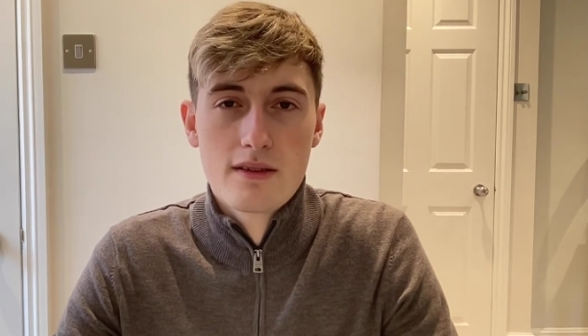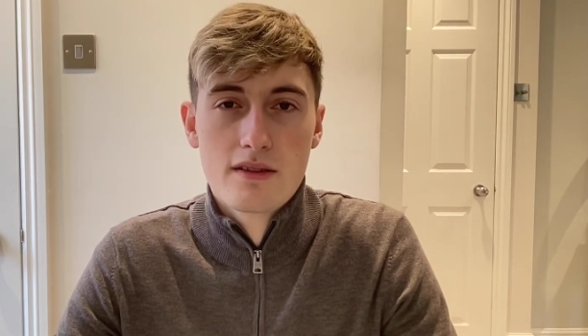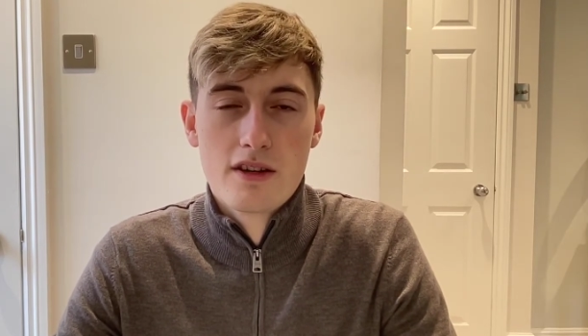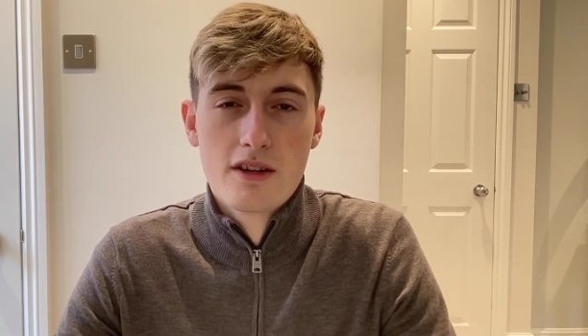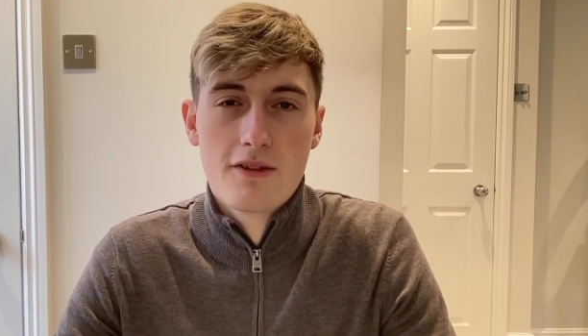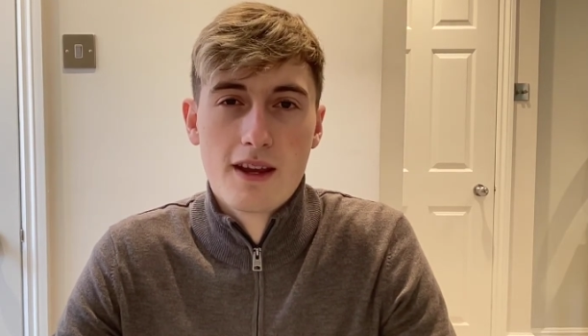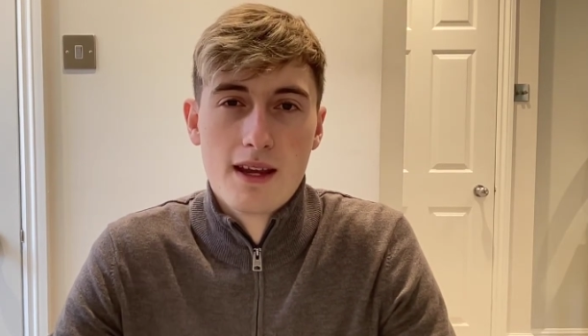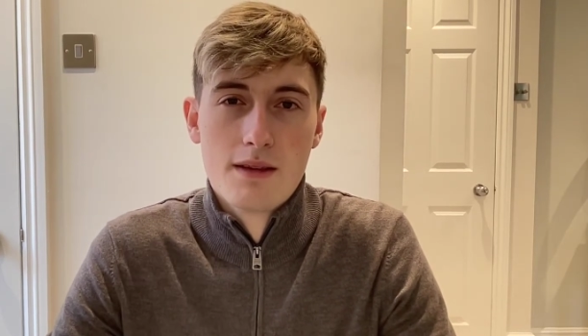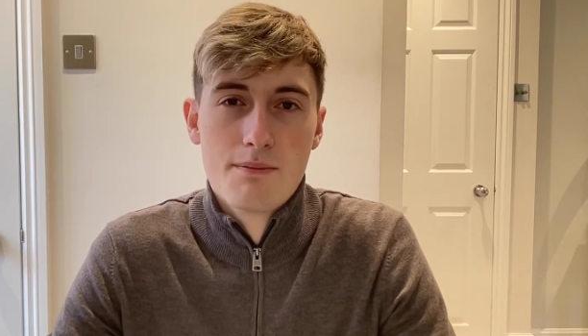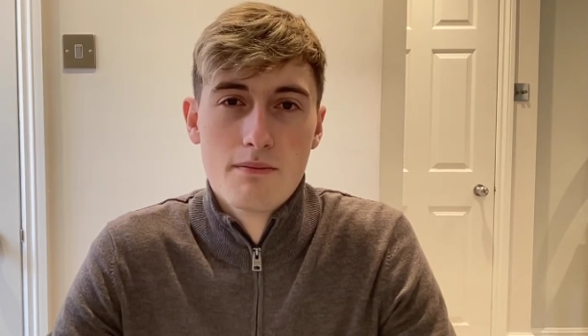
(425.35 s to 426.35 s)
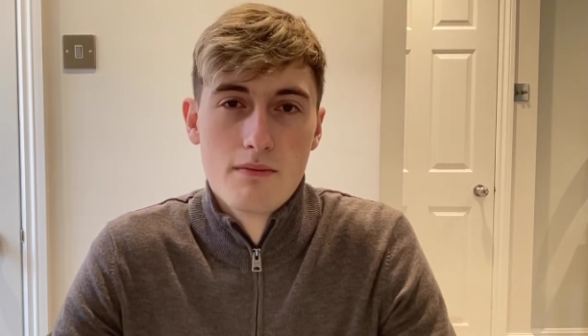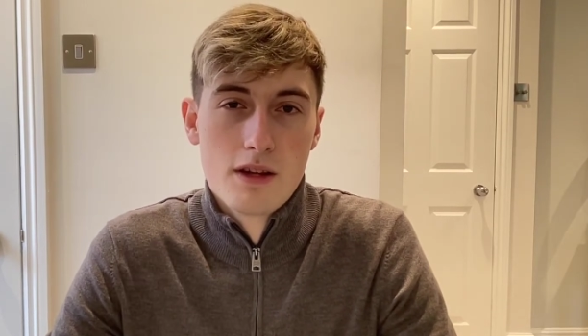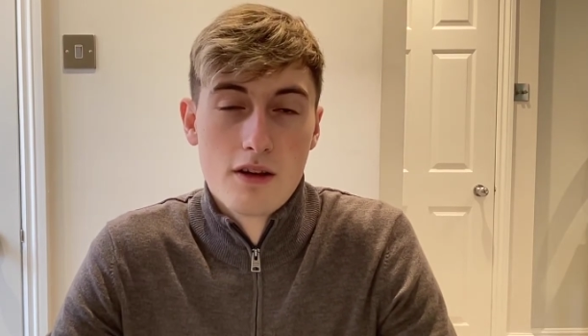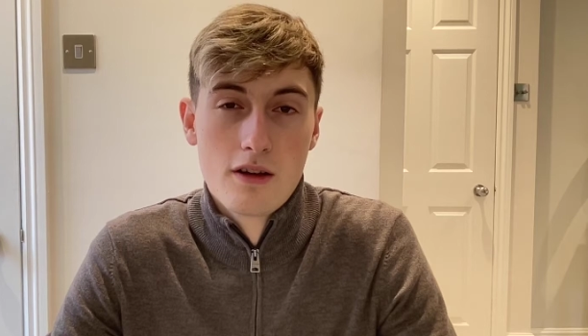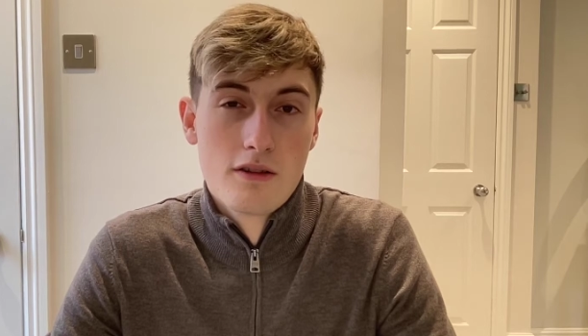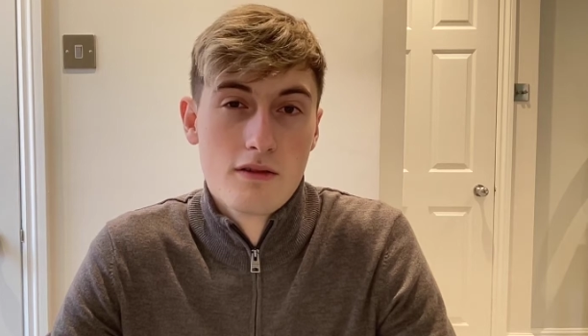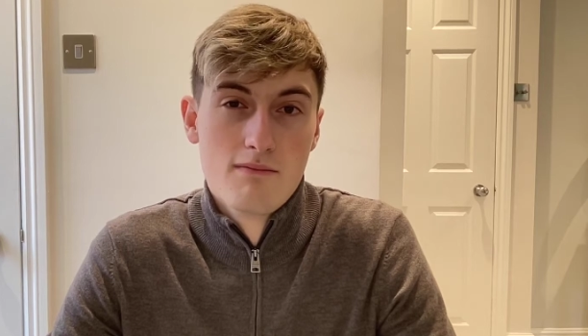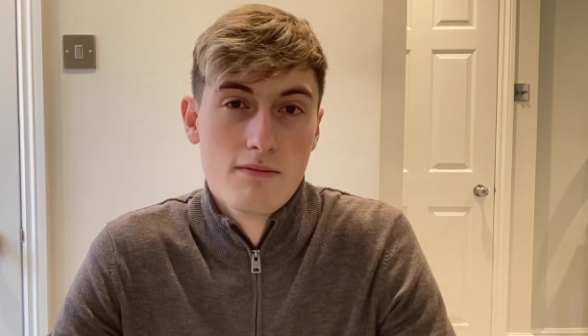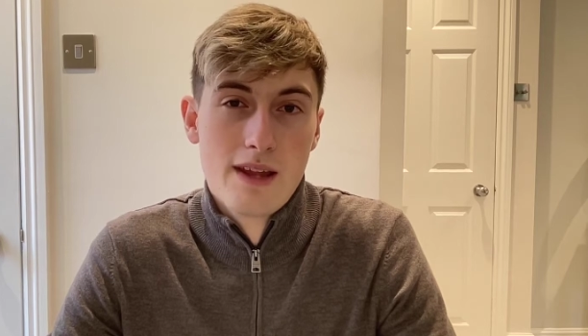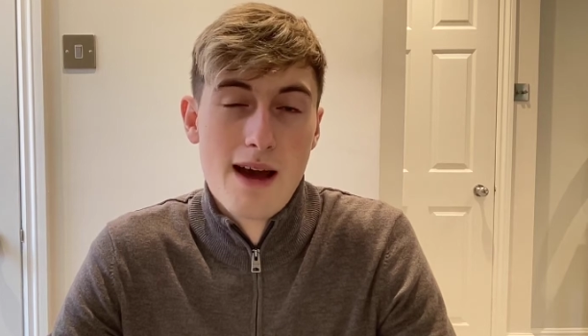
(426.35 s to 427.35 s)
so I just think the
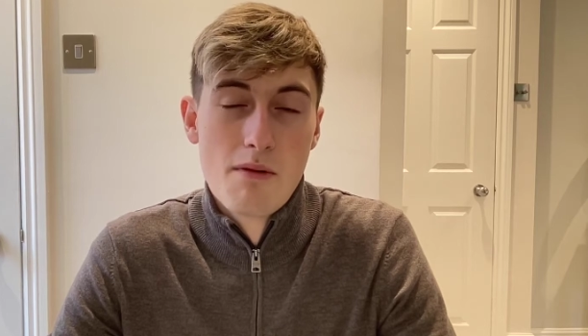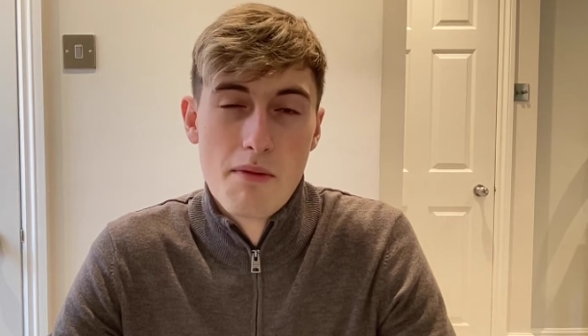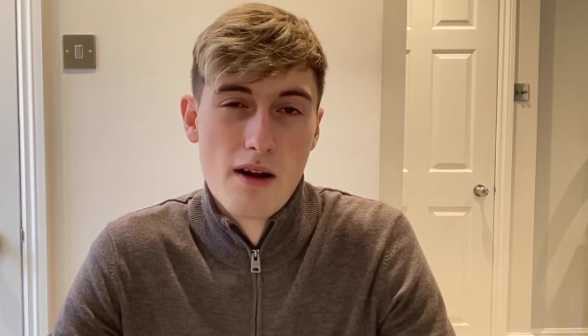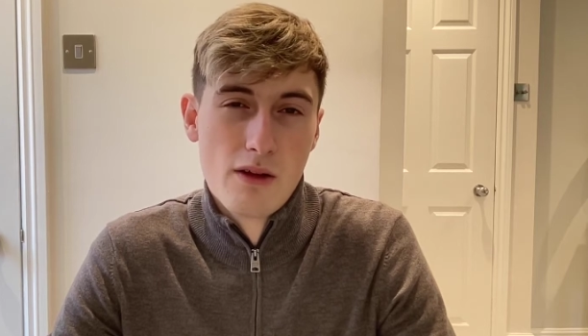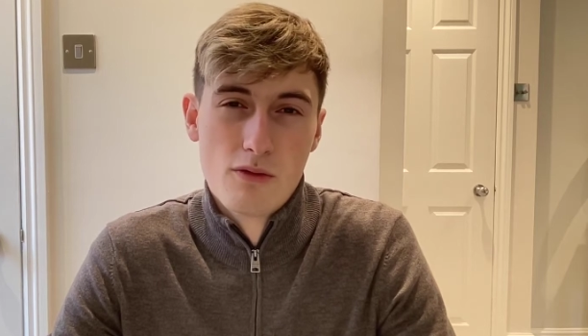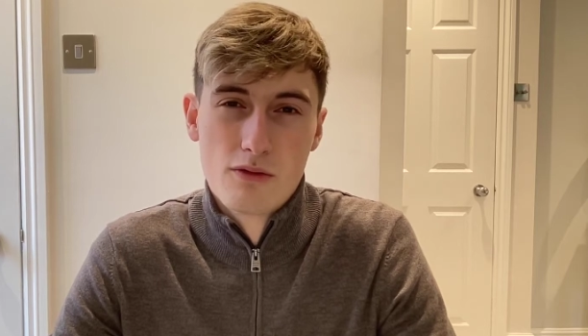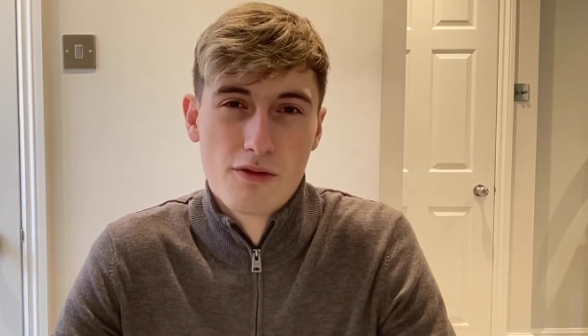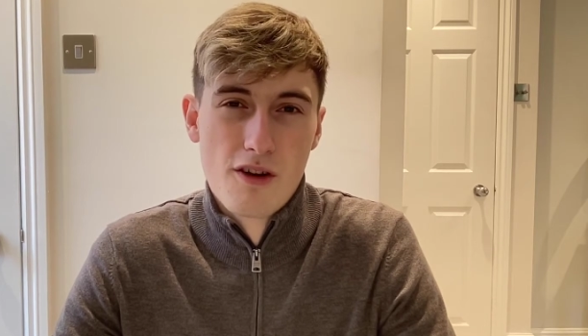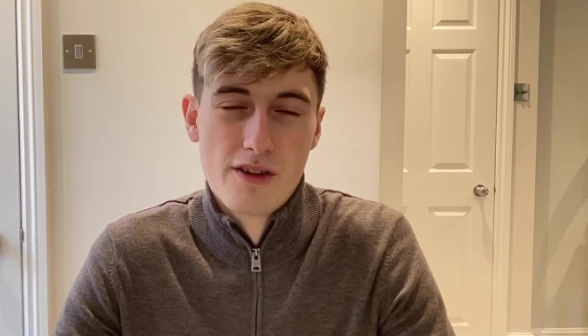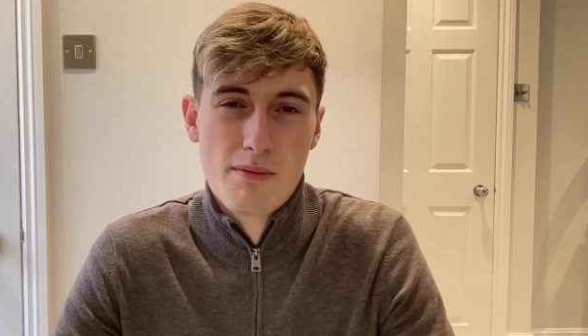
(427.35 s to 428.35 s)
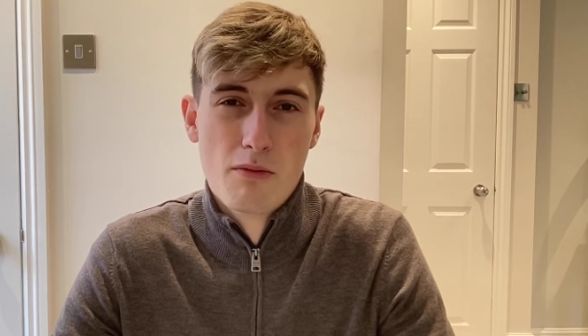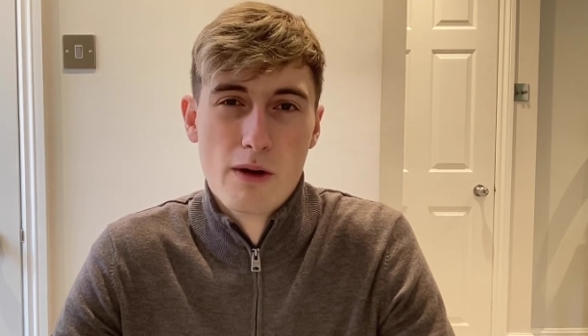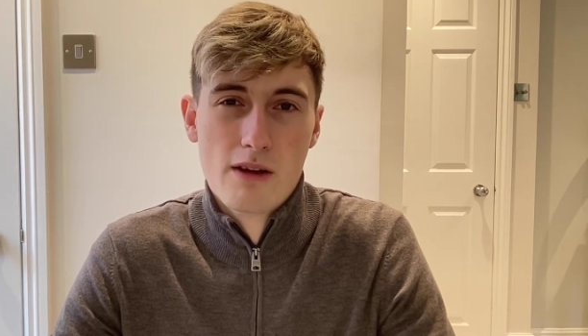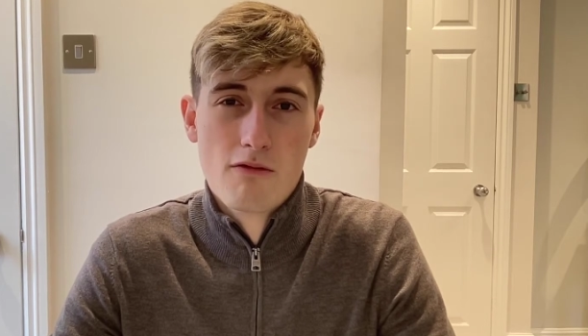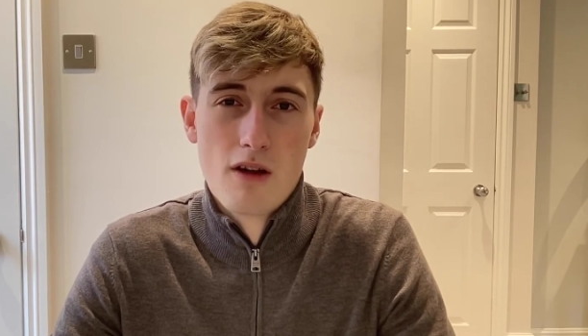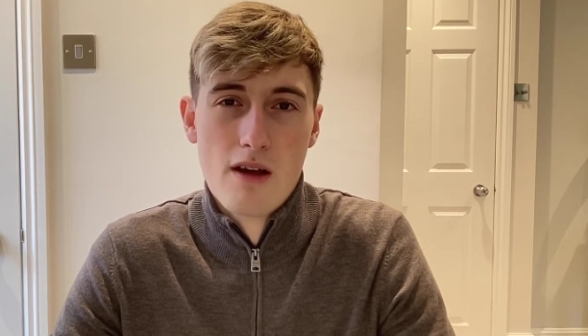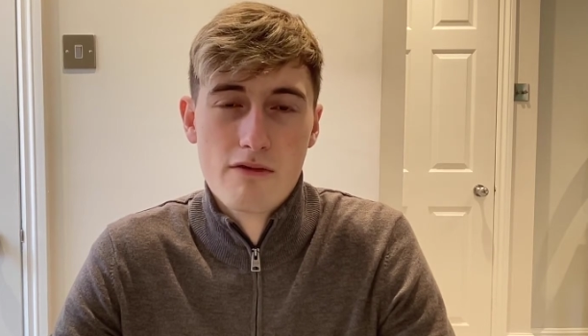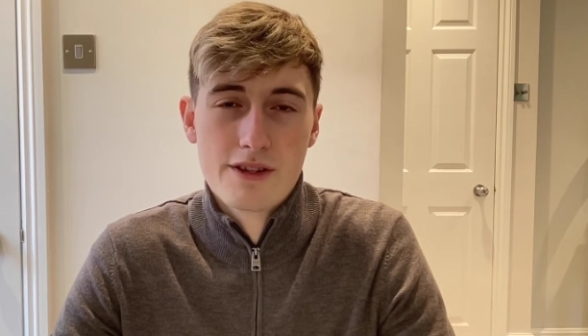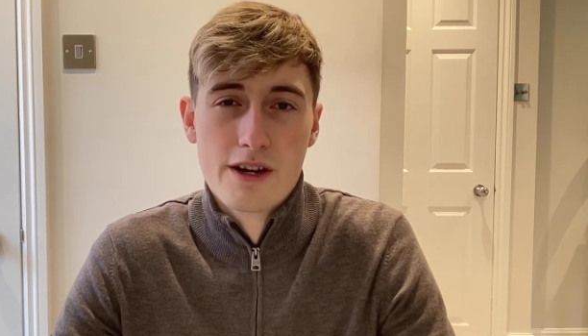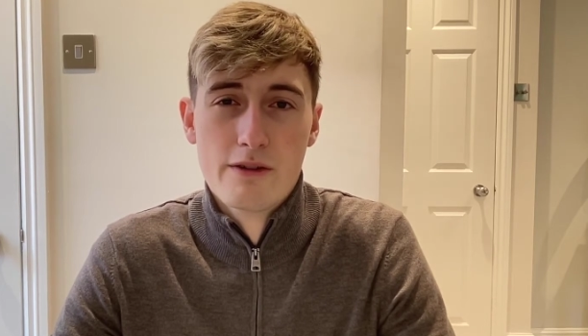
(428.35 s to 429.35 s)
Albert Bartley always throws up a weird
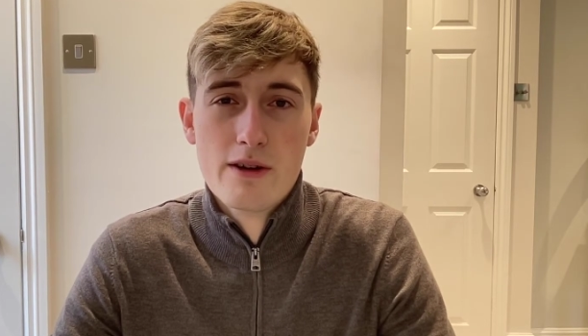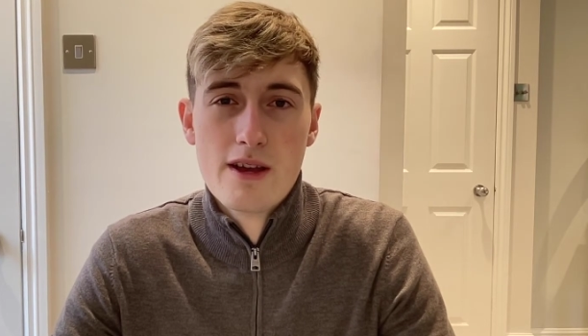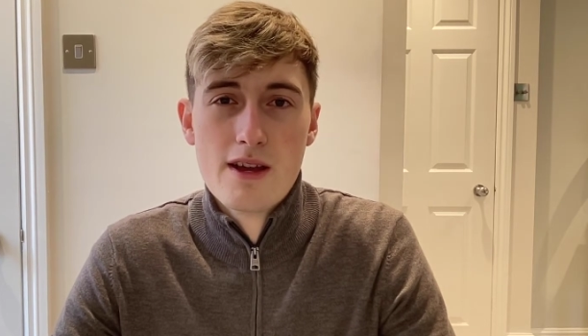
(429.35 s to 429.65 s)
result,